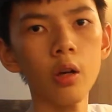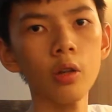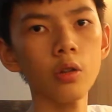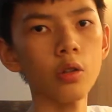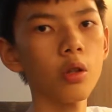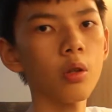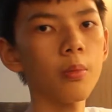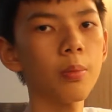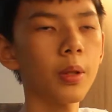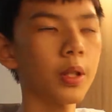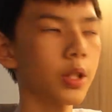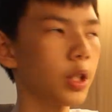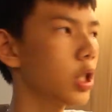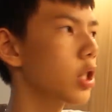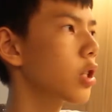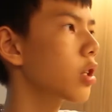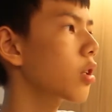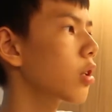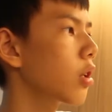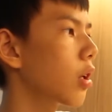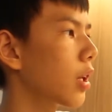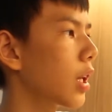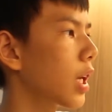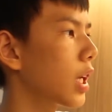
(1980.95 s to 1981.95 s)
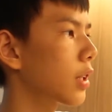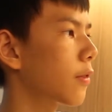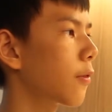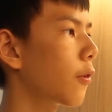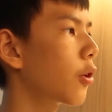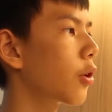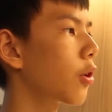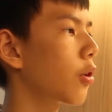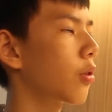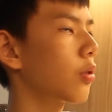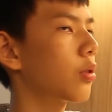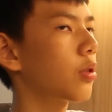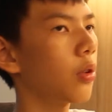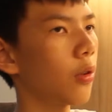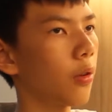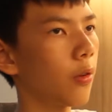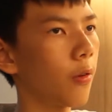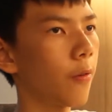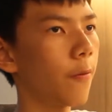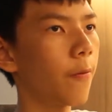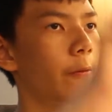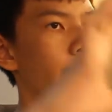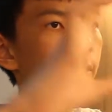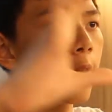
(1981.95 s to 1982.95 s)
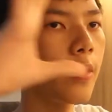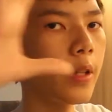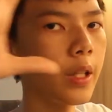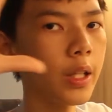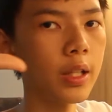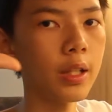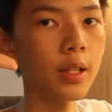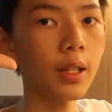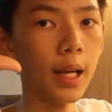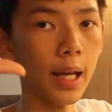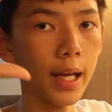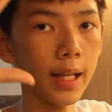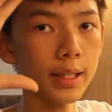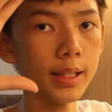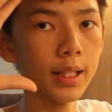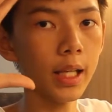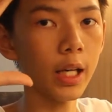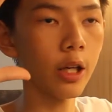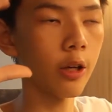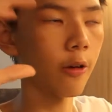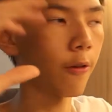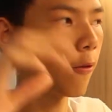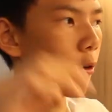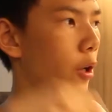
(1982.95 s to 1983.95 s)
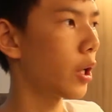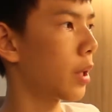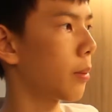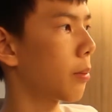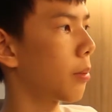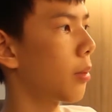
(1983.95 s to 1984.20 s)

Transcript: also position your last photo to fill in the entire frame,